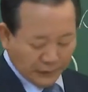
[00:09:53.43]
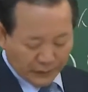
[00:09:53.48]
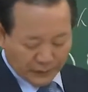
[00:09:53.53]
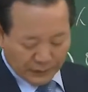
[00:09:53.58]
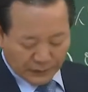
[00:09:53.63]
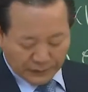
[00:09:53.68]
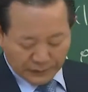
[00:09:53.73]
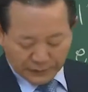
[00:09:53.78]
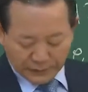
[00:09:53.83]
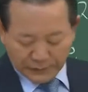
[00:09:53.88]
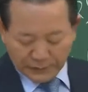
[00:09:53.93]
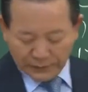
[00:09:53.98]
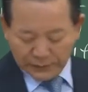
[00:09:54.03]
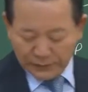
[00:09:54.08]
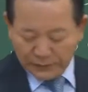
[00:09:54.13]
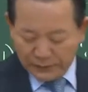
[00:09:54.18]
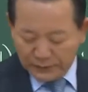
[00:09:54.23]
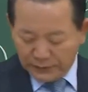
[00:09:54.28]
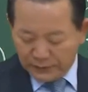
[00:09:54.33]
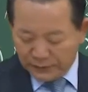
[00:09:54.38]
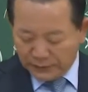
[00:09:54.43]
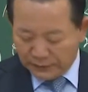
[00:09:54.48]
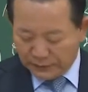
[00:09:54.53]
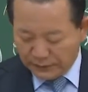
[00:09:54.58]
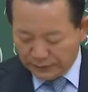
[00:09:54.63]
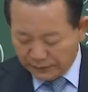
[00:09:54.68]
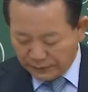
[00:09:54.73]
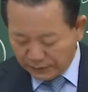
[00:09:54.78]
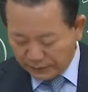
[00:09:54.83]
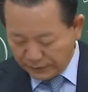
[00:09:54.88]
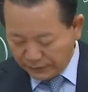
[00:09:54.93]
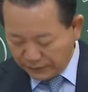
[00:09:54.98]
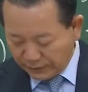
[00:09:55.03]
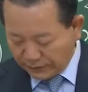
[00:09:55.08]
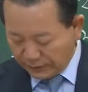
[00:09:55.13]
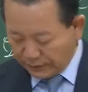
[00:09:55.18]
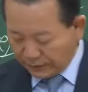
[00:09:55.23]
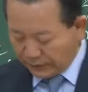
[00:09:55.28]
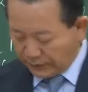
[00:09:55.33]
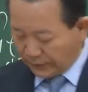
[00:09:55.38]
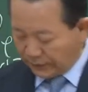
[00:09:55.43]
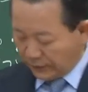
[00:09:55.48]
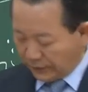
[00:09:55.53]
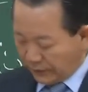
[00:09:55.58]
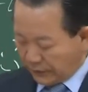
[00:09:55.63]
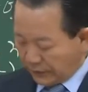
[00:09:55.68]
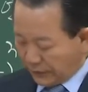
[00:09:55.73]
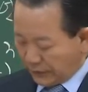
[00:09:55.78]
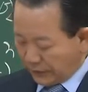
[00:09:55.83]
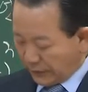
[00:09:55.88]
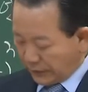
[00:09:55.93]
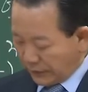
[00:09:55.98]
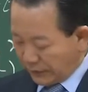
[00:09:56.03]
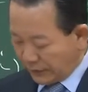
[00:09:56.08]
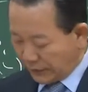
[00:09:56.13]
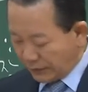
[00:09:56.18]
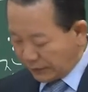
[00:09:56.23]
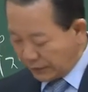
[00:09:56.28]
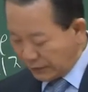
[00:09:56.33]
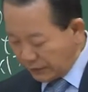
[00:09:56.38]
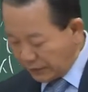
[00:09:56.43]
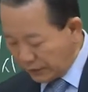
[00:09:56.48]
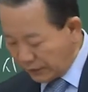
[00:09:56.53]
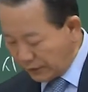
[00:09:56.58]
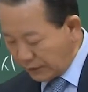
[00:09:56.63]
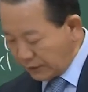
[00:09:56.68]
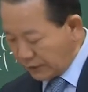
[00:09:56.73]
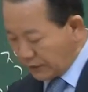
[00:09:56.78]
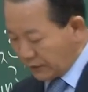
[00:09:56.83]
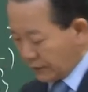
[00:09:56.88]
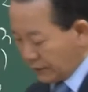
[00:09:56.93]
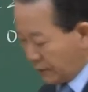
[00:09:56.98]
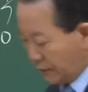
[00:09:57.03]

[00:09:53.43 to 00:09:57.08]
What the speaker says: (no one is talking)